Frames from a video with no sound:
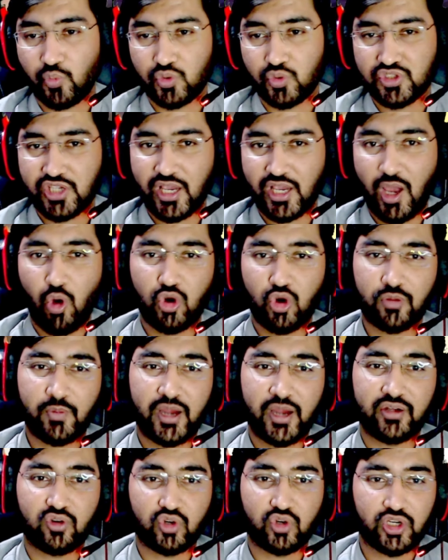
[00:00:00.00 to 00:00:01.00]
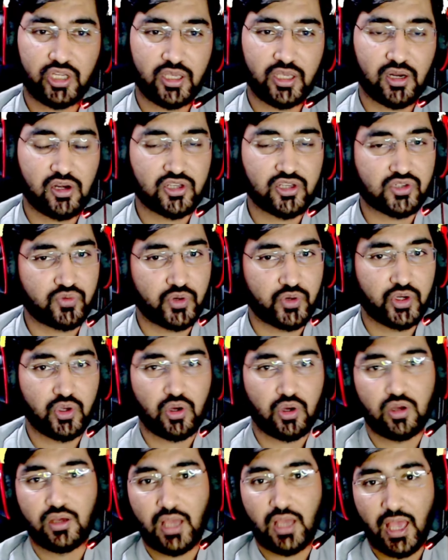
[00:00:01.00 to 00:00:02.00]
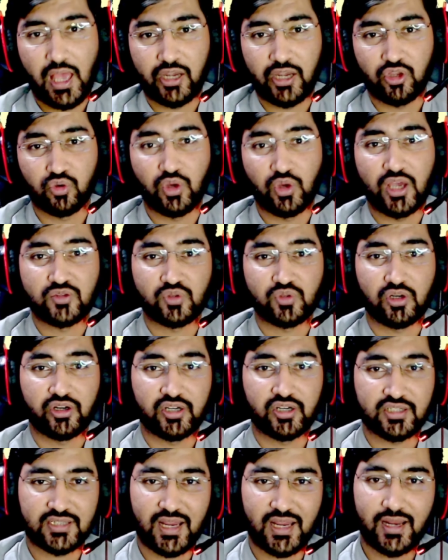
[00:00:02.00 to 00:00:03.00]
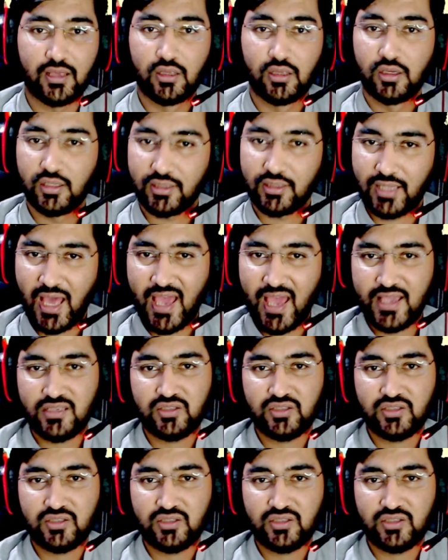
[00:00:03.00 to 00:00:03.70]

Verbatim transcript: check out my tier list video and you guys will understand. Nice,